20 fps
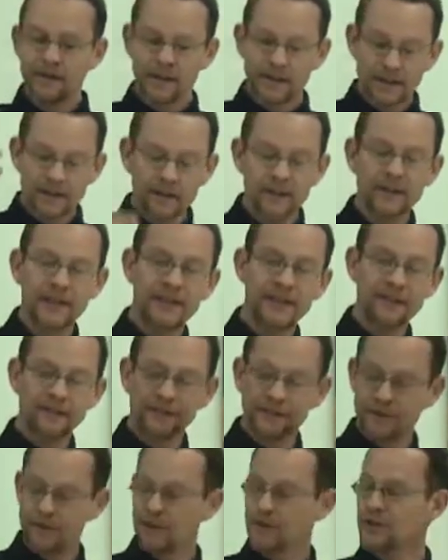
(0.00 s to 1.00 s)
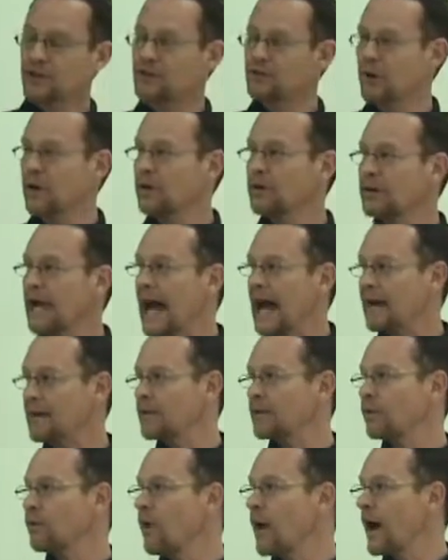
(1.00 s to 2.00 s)
literally the first stroke out
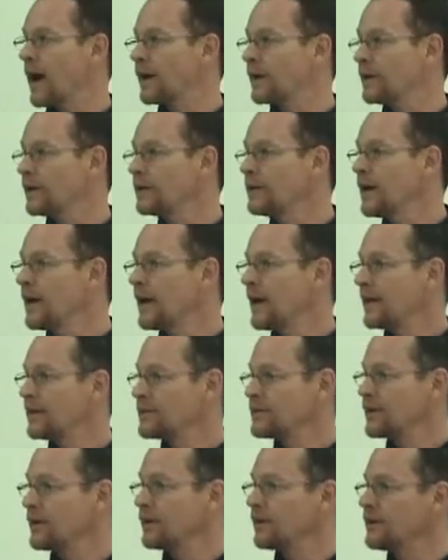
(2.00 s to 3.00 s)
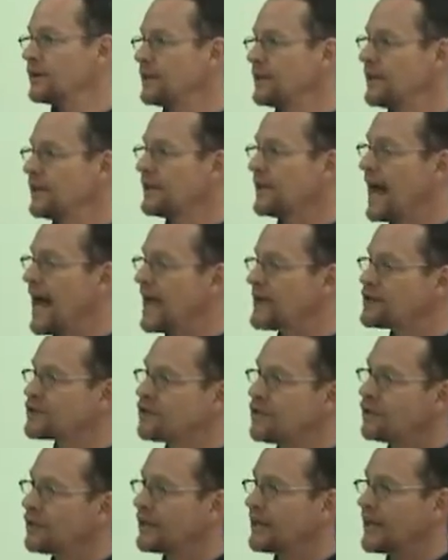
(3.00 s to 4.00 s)
of the water until the last
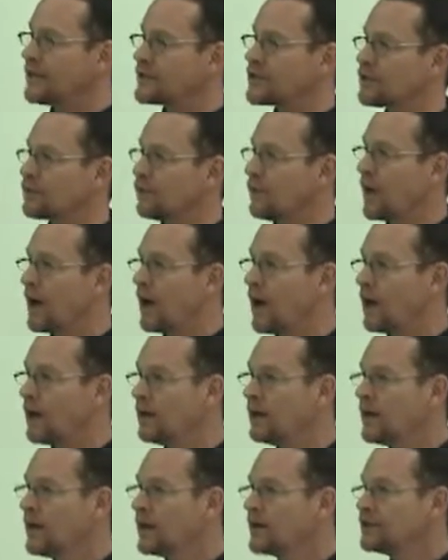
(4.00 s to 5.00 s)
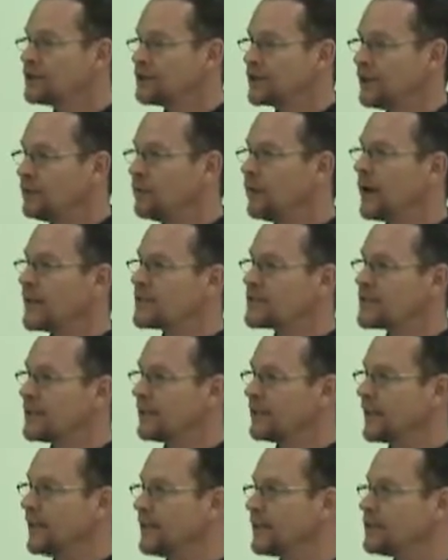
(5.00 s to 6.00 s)
stroke against the wall, she was
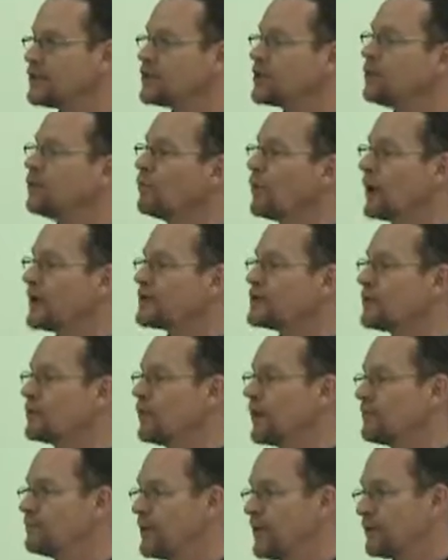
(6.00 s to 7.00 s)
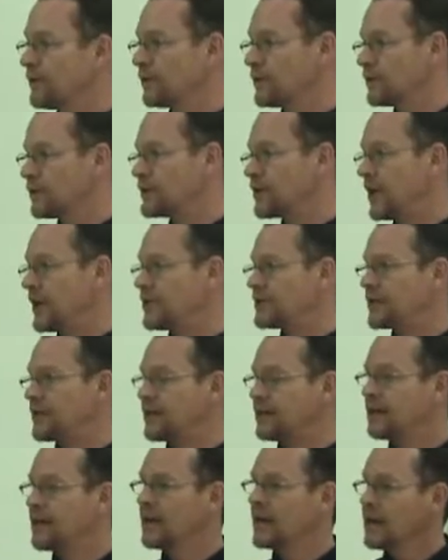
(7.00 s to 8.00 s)
the leader. She was the one people were
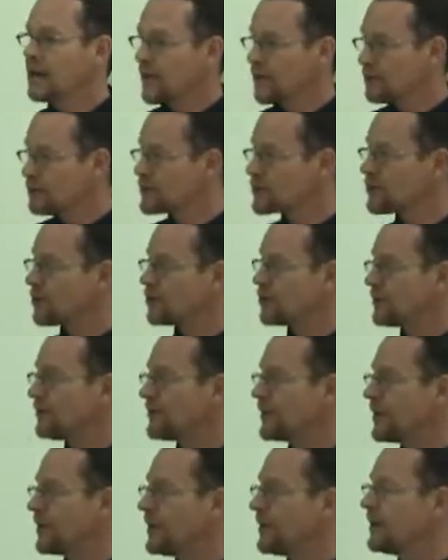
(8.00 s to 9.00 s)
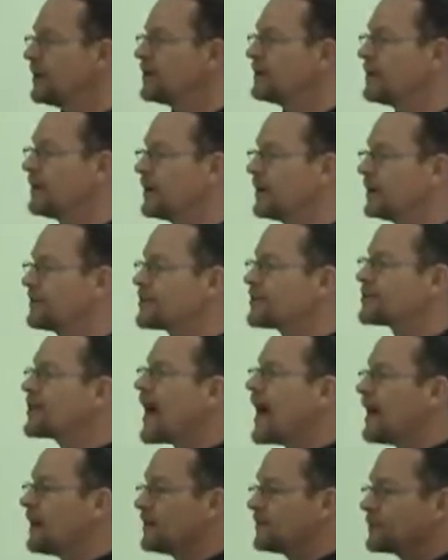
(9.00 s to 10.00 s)
chasing. And it was sort of the
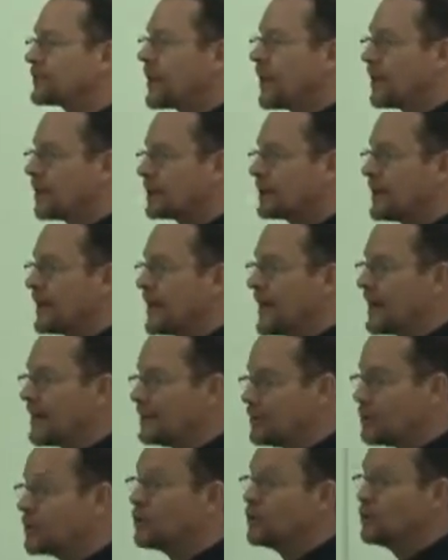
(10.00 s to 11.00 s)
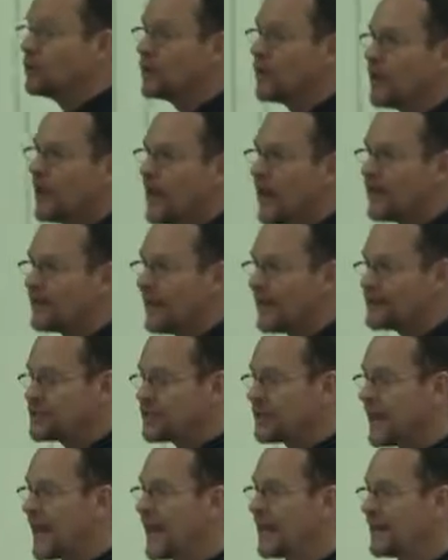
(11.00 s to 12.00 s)
style of Carter that I knew and that
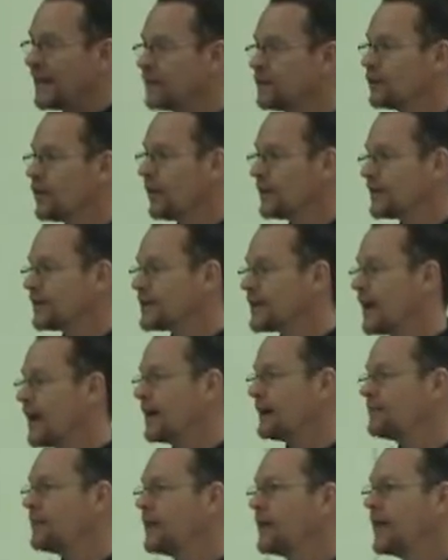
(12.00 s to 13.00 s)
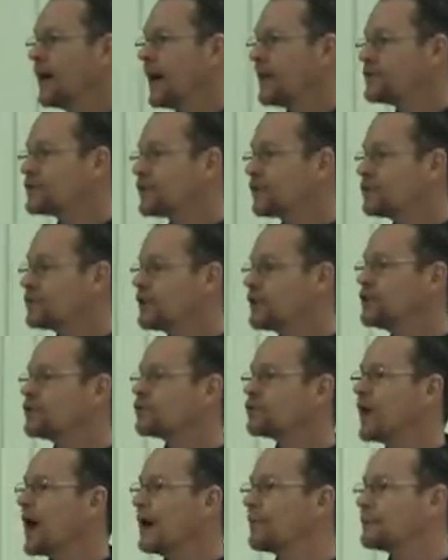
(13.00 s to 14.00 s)
she had in her all the time. And so she
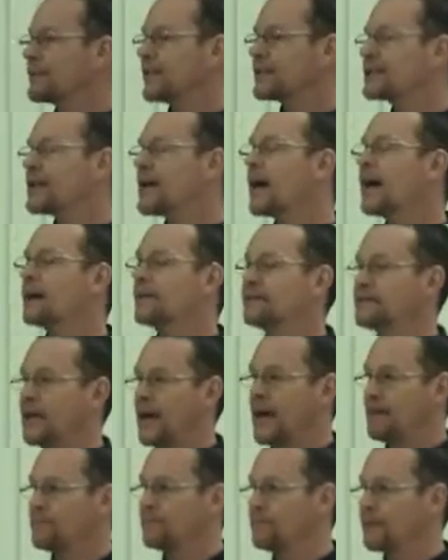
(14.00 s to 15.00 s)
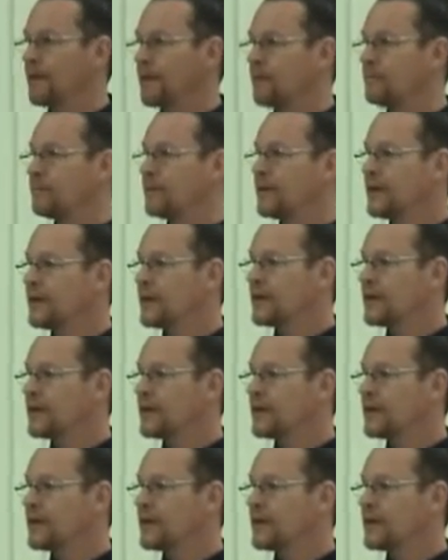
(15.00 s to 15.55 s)
dropped a ton of time from